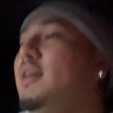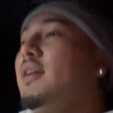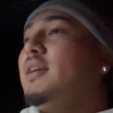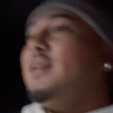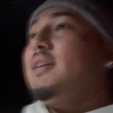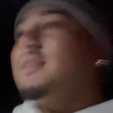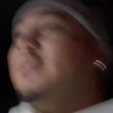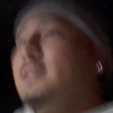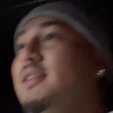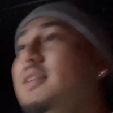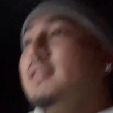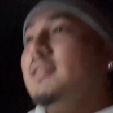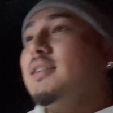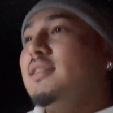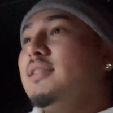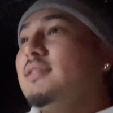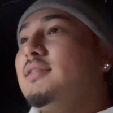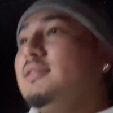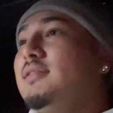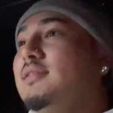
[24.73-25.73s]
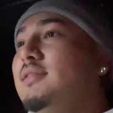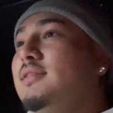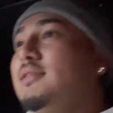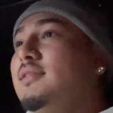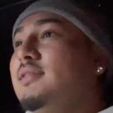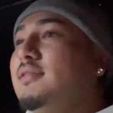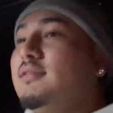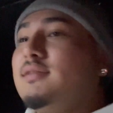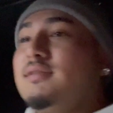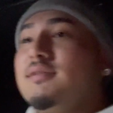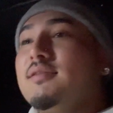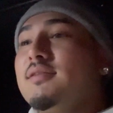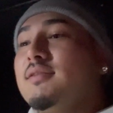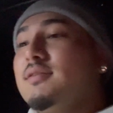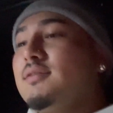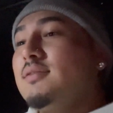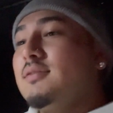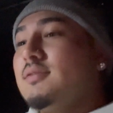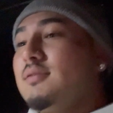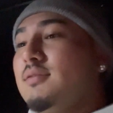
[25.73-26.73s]
and then
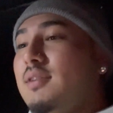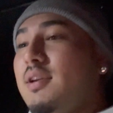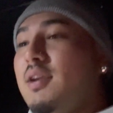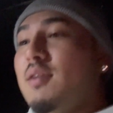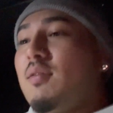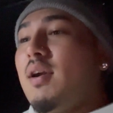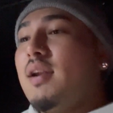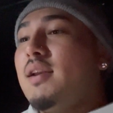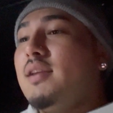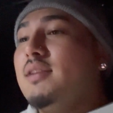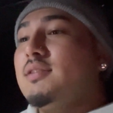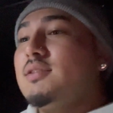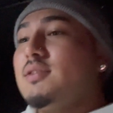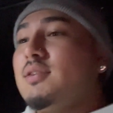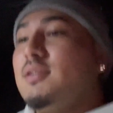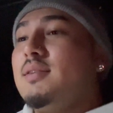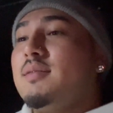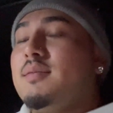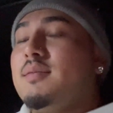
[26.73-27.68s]
get right into it.